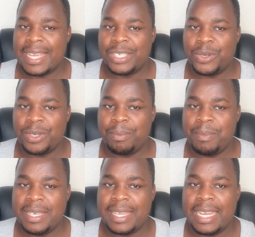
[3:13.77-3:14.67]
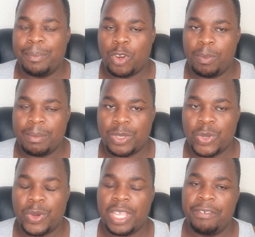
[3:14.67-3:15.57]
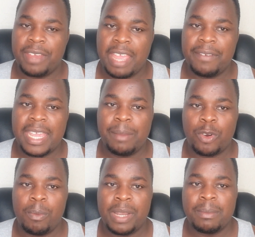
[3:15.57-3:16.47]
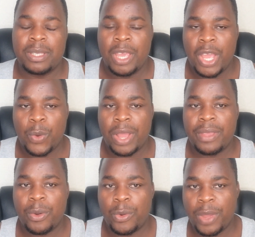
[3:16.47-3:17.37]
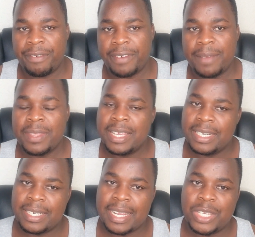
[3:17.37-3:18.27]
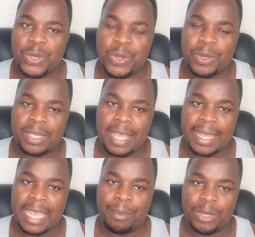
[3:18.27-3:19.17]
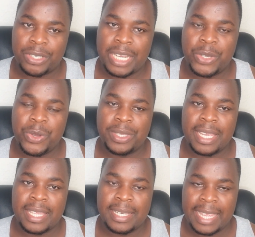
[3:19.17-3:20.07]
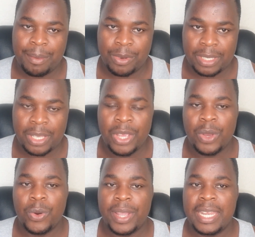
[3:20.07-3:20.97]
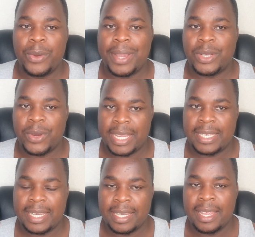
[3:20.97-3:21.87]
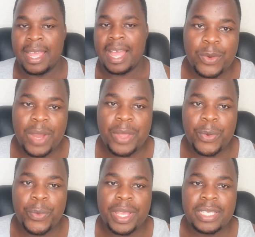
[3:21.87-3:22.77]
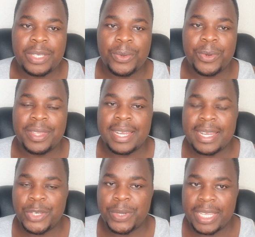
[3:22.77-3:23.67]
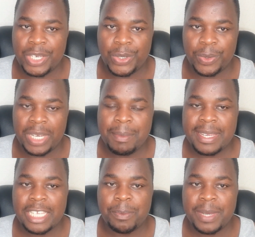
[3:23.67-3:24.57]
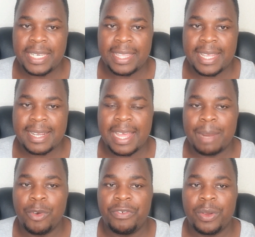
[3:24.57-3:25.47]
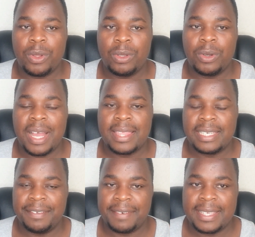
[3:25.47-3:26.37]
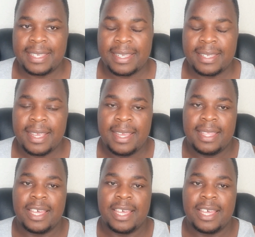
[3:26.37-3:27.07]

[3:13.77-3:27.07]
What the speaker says: I do not meet any problems. So if you're having any problems while you're on Wi-Fi, try to use cables, try to use Ethernet cables or any wired connection. And while we are still on that network issue, let me just mention that removing all other devices